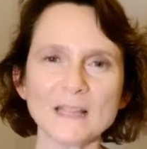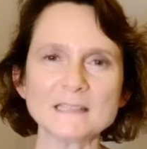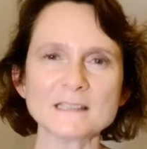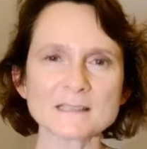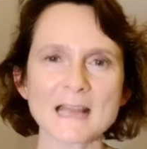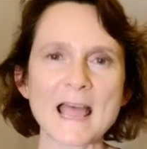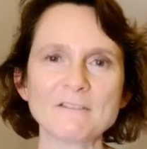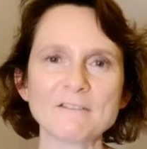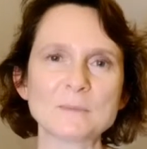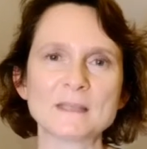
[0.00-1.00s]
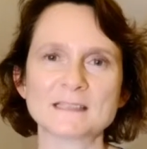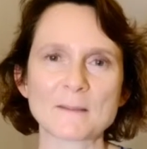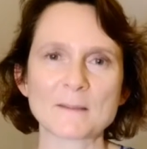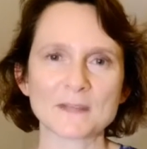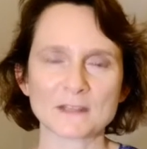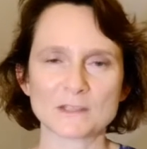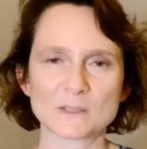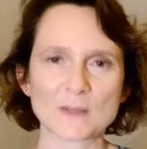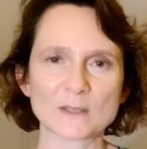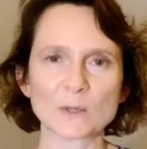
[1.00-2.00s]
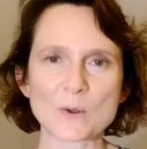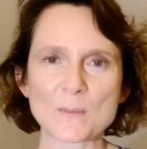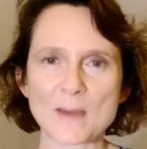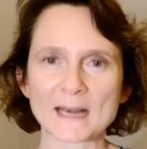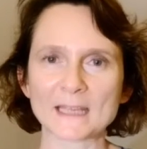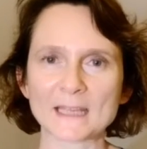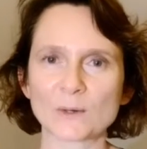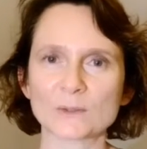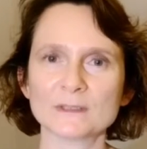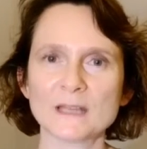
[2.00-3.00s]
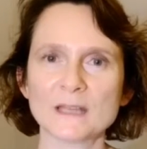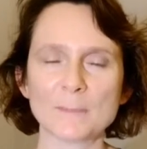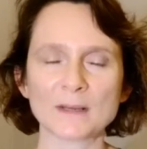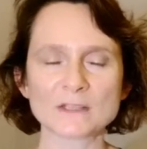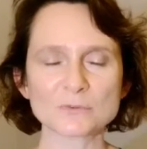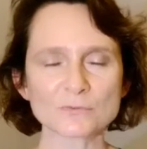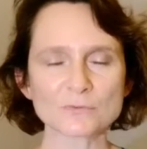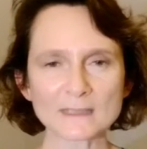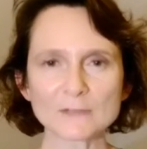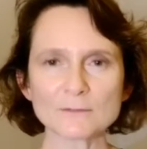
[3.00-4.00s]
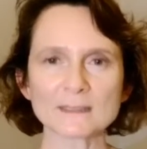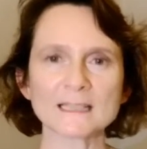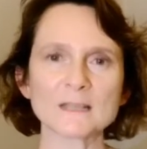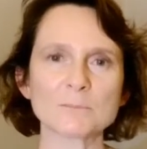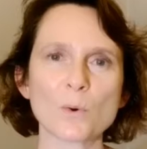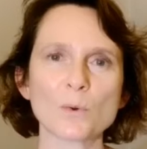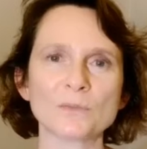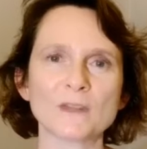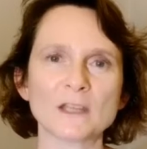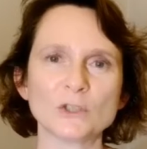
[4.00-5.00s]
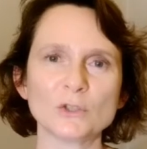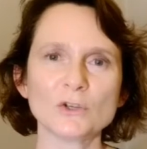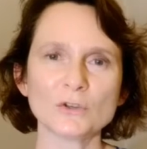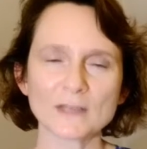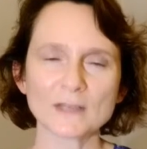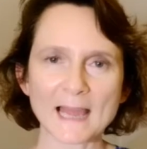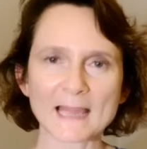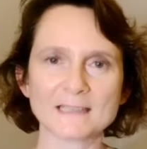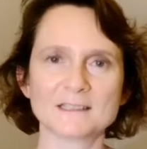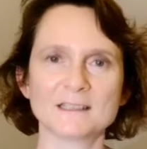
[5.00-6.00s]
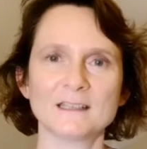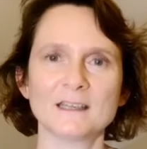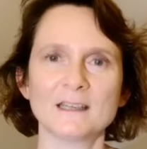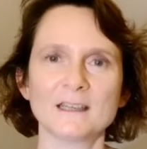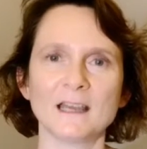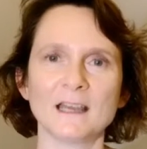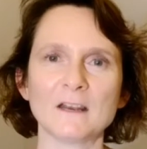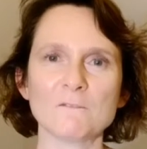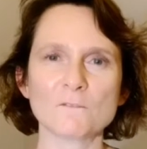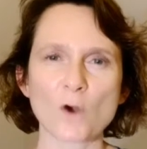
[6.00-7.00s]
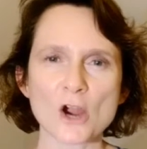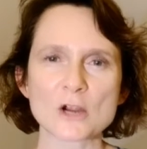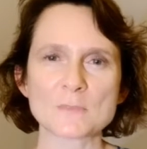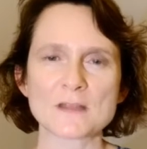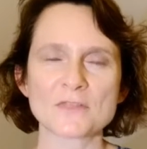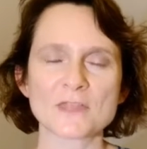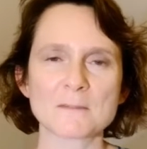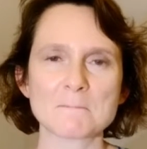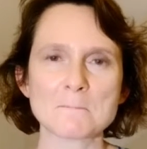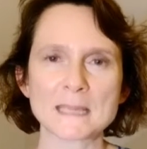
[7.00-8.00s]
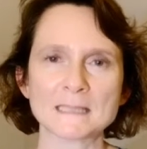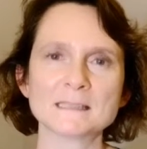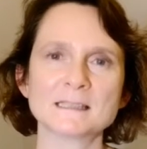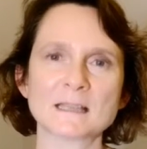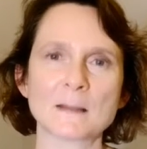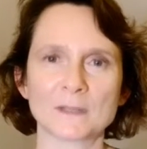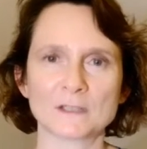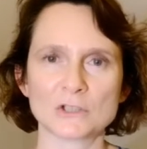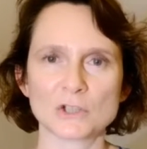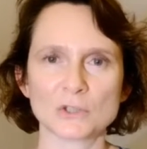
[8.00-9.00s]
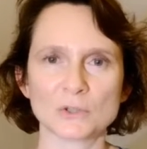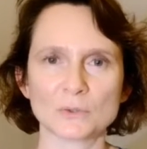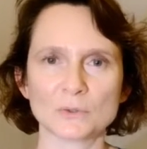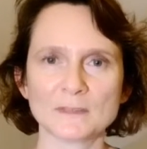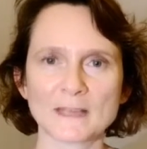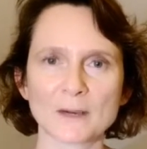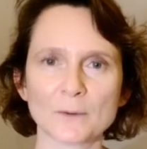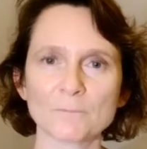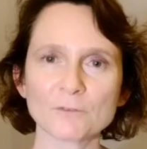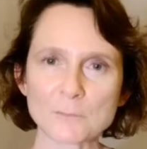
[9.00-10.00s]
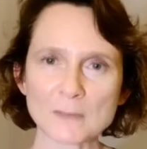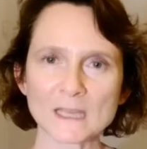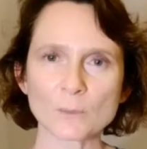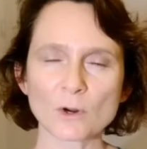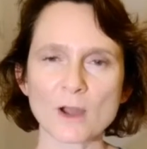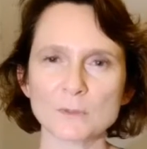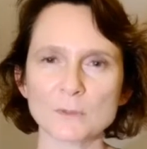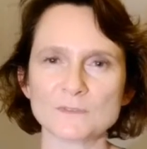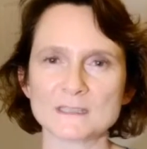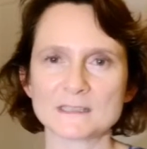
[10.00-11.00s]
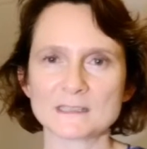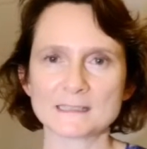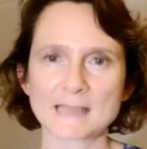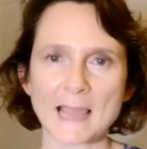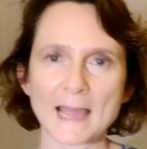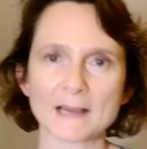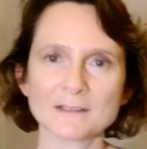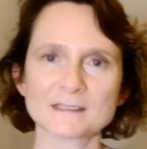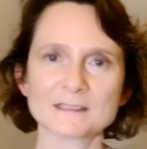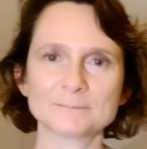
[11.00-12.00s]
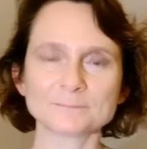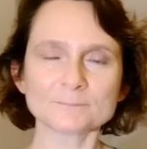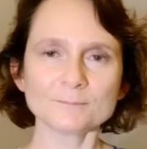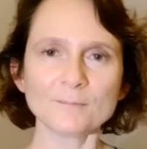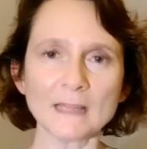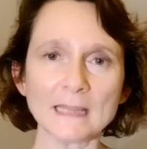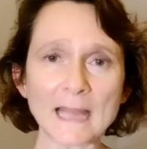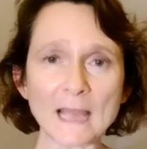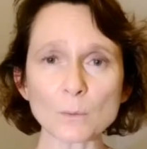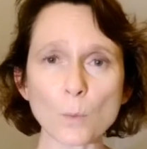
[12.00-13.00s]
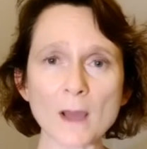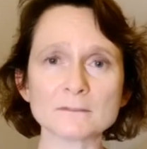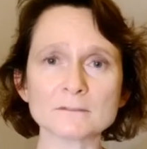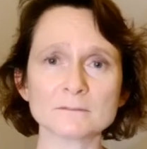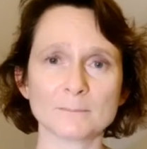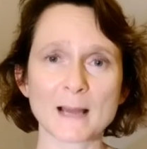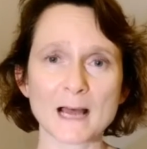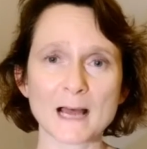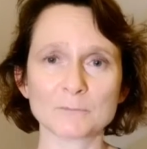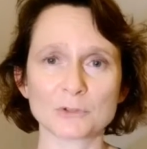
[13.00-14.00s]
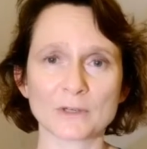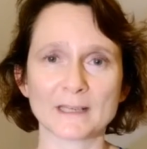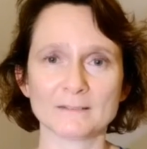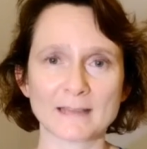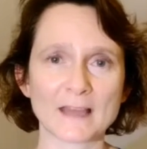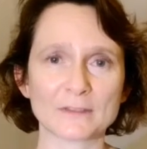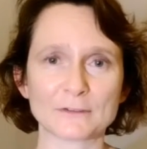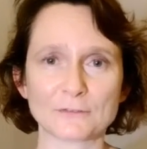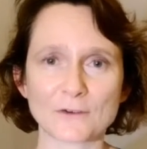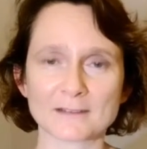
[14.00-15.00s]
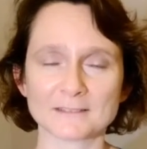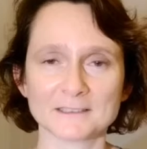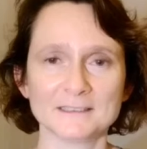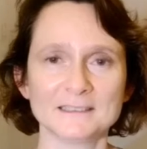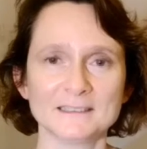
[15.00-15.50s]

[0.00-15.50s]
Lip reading: it doesn't have to be something that you spend a lot of money on, but it's really, really important that you create an environment that means something to you. Now, for me, when I moved into this house, it had one palm tree out the front